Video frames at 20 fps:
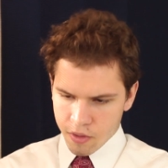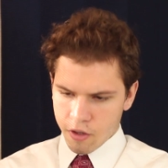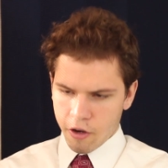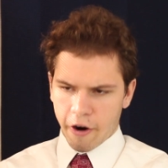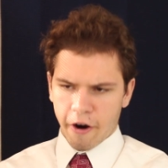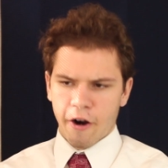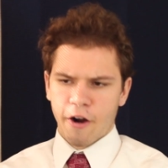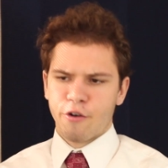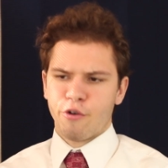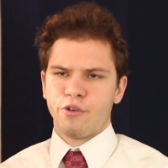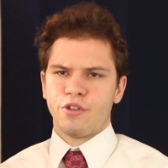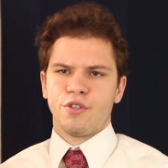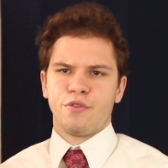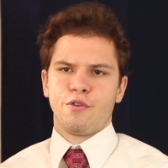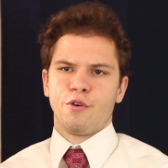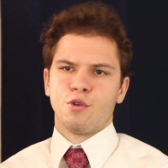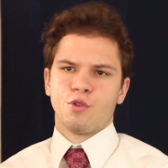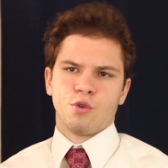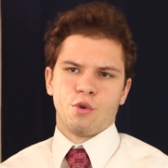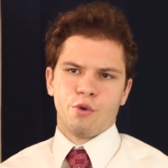are hundreds
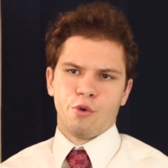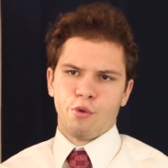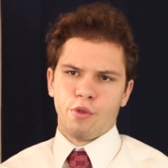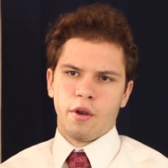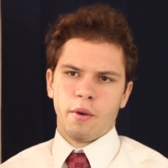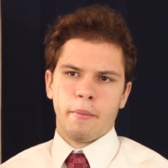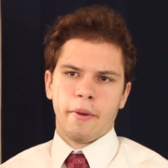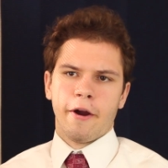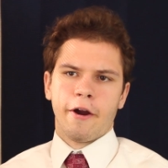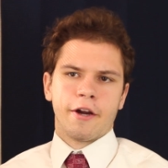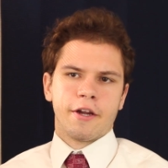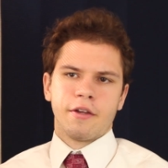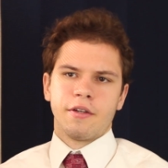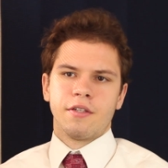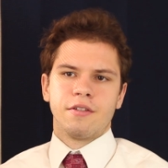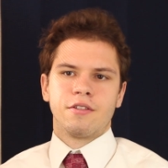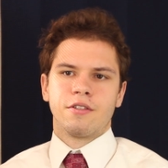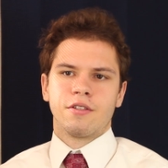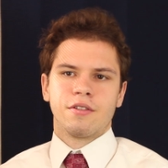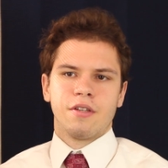of years older than America
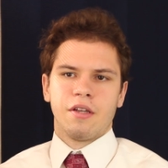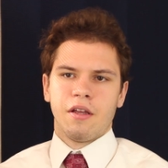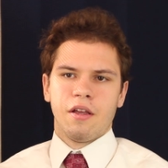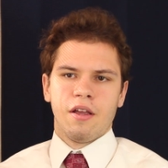is.